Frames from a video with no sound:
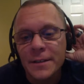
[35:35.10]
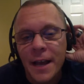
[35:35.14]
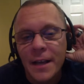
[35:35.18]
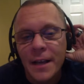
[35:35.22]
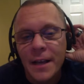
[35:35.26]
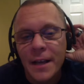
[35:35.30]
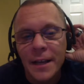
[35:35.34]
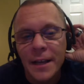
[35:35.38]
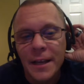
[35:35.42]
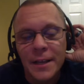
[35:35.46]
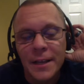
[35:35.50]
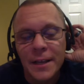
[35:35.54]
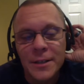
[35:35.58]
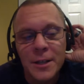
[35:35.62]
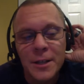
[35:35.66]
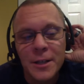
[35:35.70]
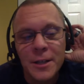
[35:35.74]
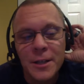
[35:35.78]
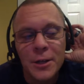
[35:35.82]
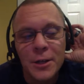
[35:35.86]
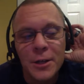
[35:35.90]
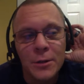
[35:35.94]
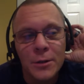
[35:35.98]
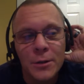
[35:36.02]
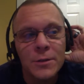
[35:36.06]
and he's a
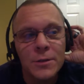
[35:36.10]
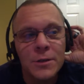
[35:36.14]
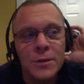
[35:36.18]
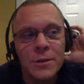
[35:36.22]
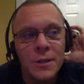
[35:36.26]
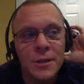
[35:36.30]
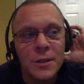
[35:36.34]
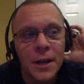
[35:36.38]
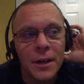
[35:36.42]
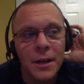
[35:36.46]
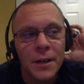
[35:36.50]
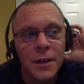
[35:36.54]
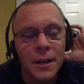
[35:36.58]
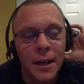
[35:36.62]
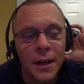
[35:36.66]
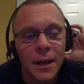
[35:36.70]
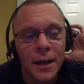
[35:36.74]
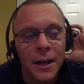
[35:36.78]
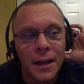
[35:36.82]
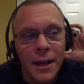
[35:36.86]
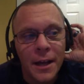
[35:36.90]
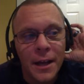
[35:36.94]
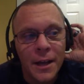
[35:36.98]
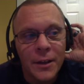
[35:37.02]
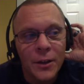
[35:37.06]
huge stud. Like
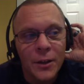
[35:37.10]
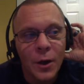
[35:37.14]
the